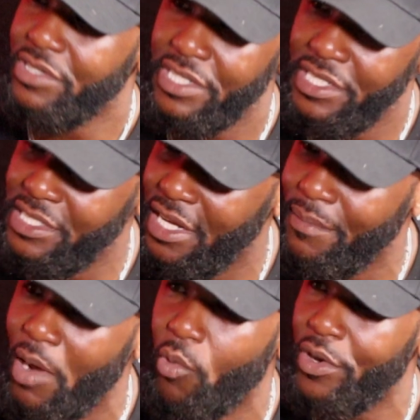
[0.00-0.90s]
I go to
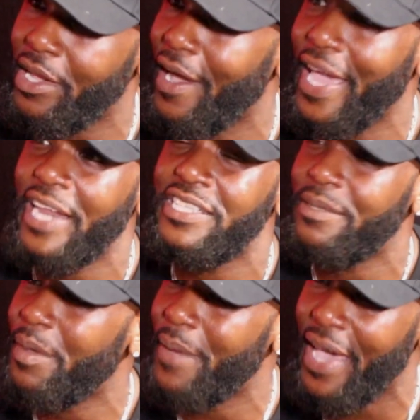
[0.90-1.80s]
the gym. I work out.
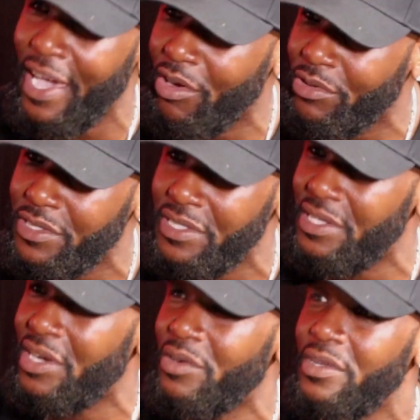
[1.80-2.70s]
I got a gym in my
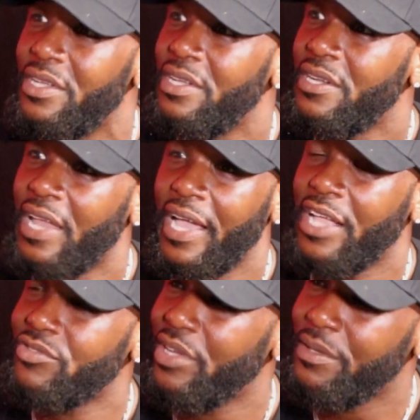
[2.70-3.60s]
house. You know,
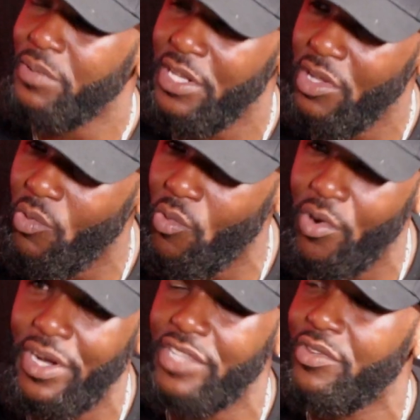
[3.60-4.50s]
like, I drink
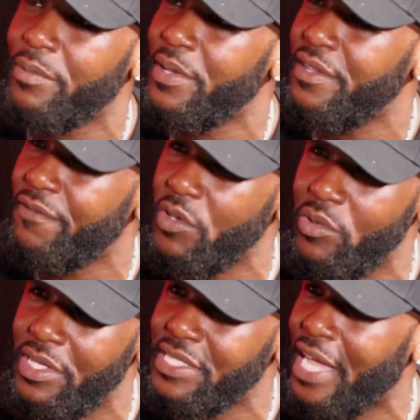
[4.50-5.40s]
plenty of water. I drink
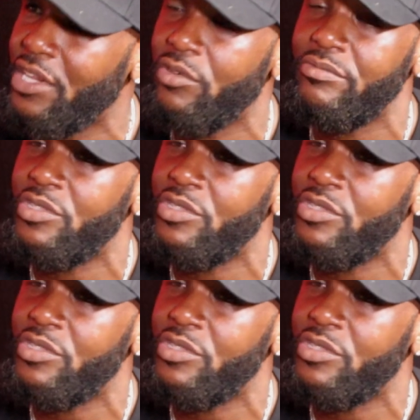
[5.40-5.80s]
plenty of fluids.